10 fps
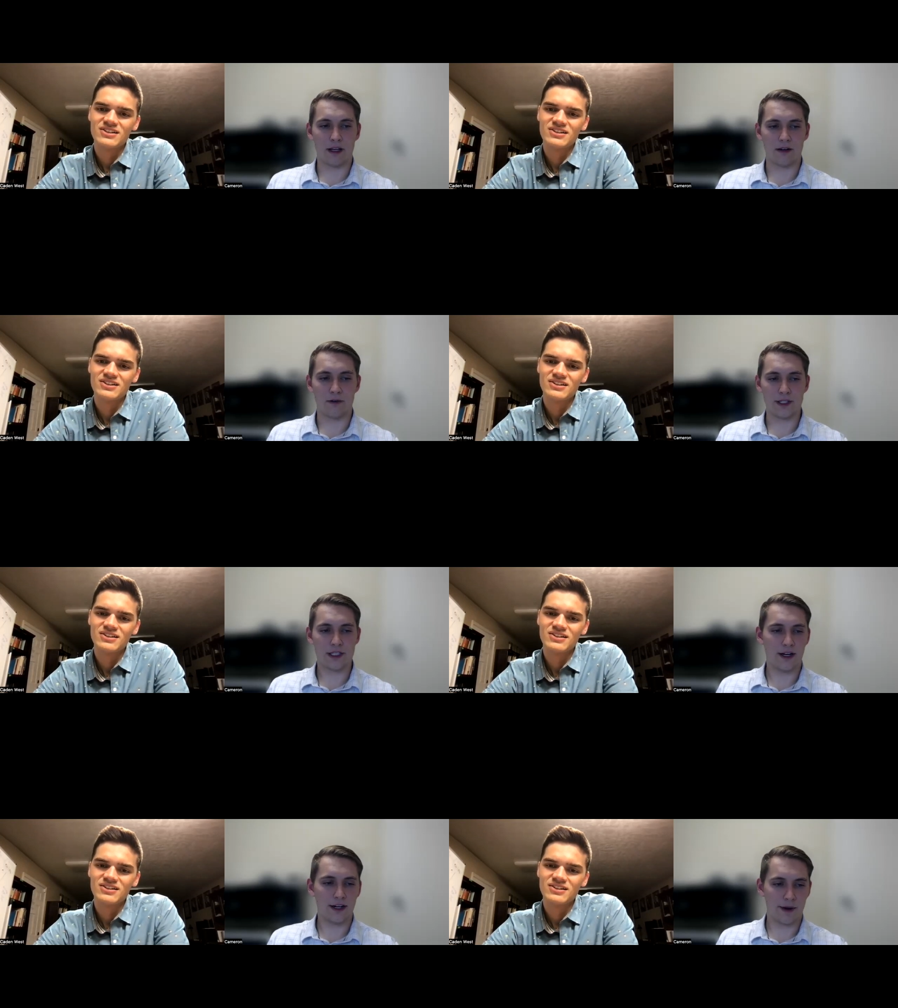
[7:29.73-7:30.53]
Speaker 1: what's
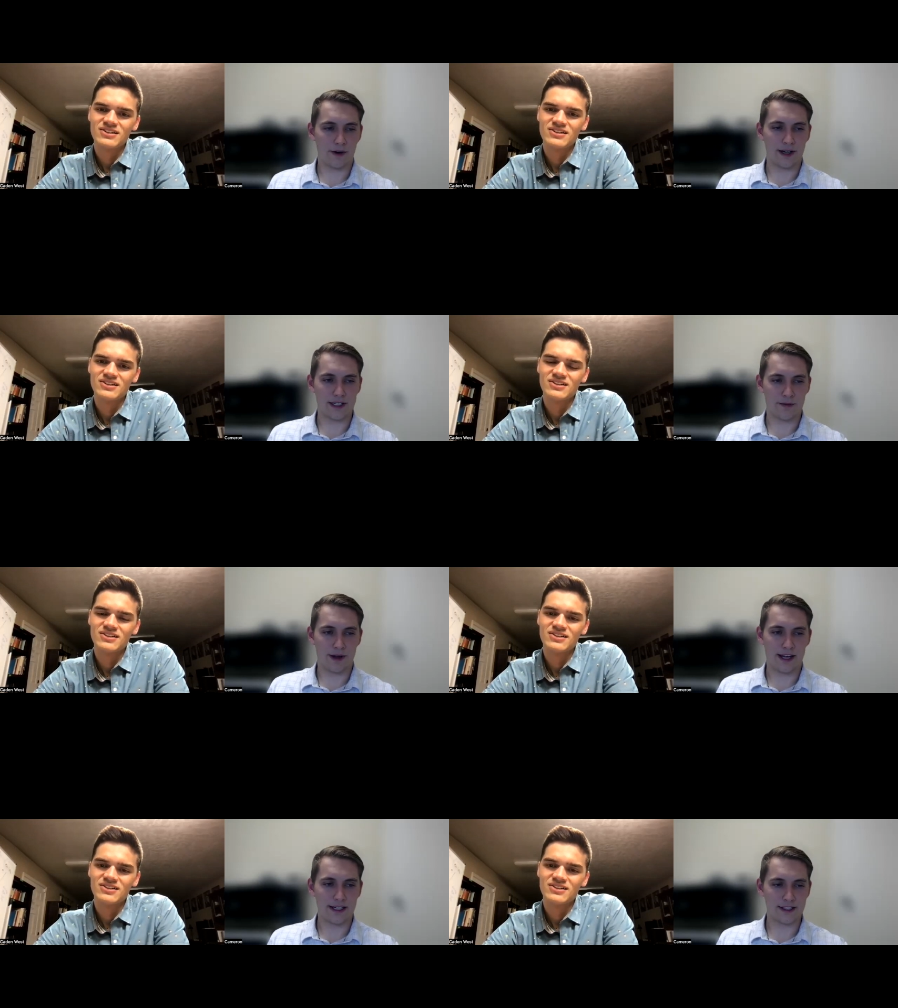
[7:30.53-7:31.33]
not on my
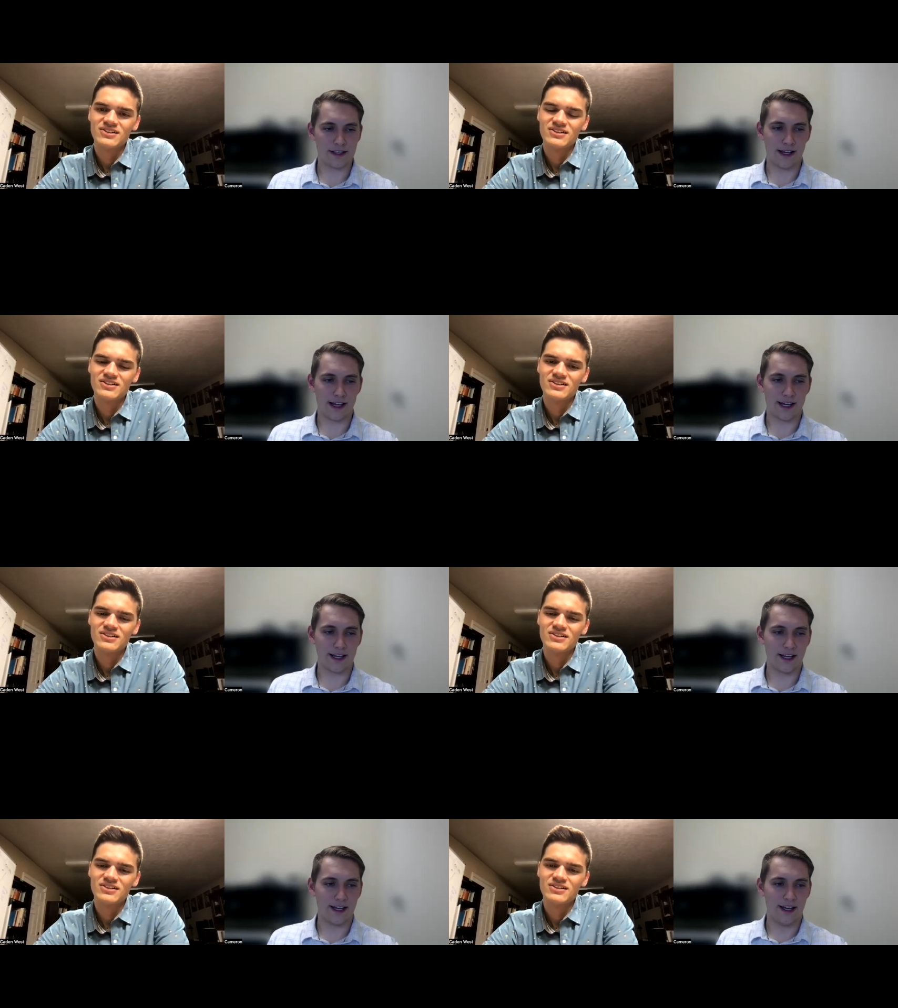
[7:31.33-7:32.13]
resume is like
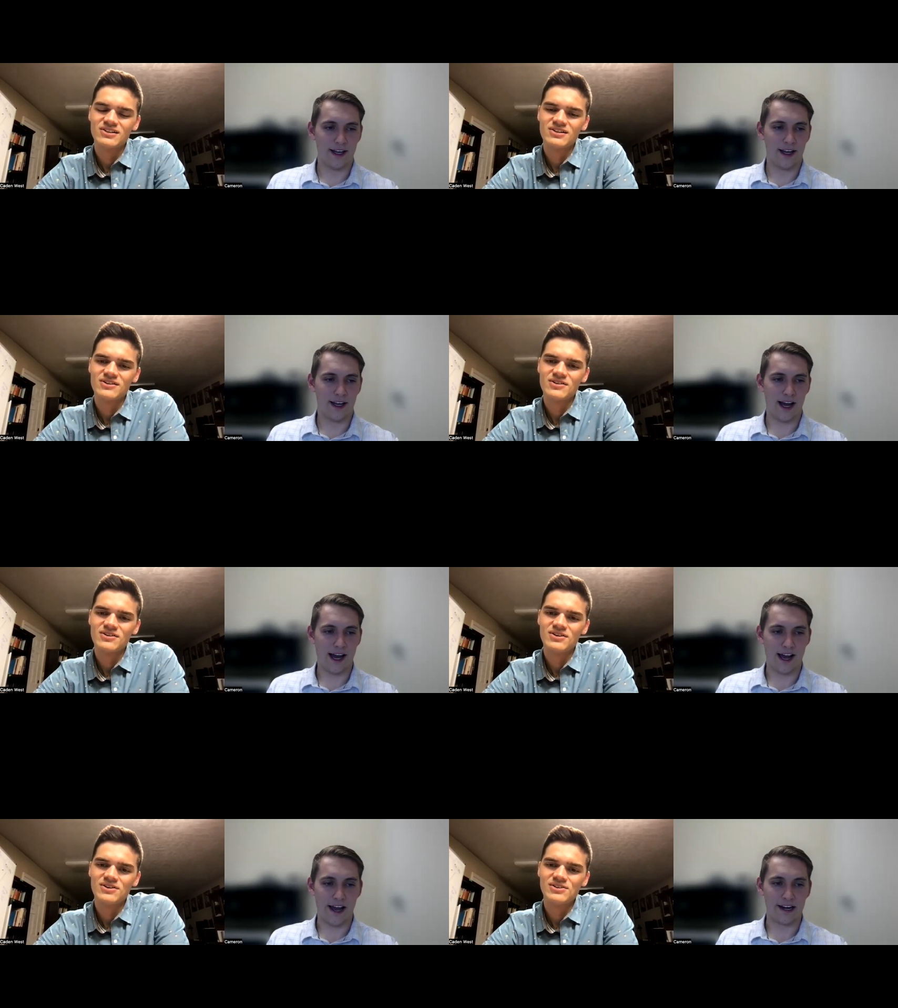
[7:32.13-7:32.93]

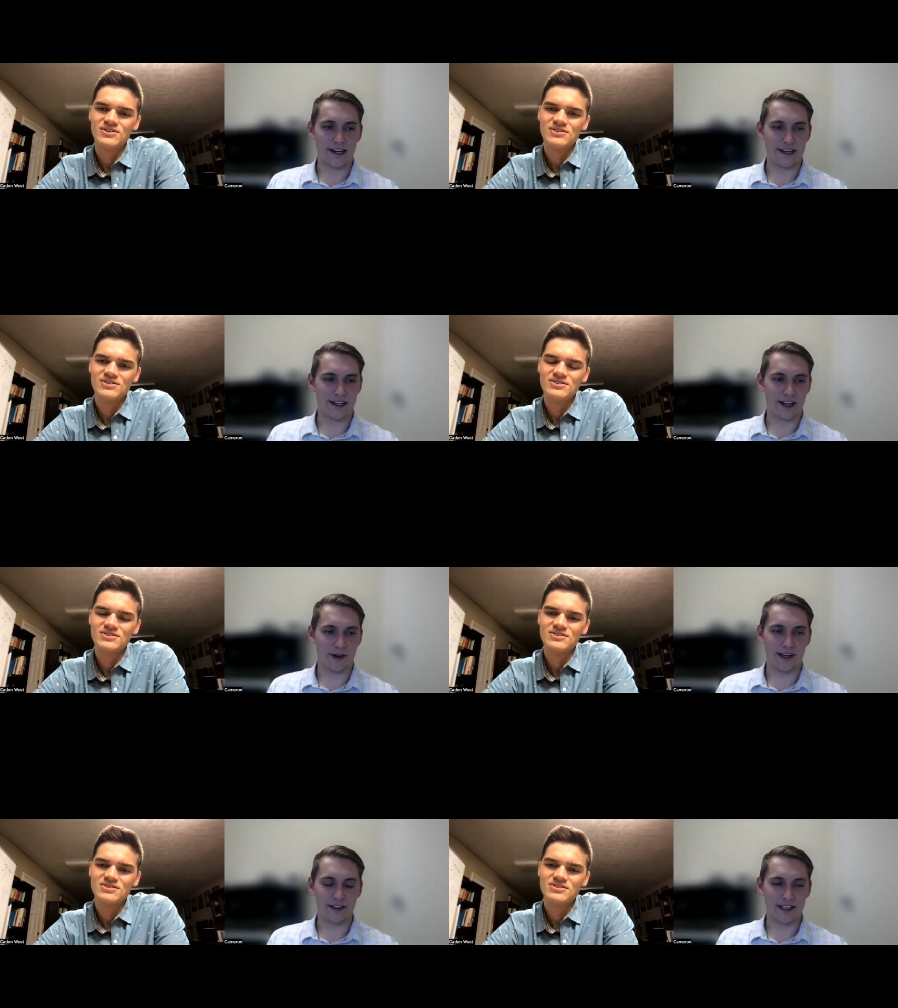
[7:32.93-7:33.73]
uh, around the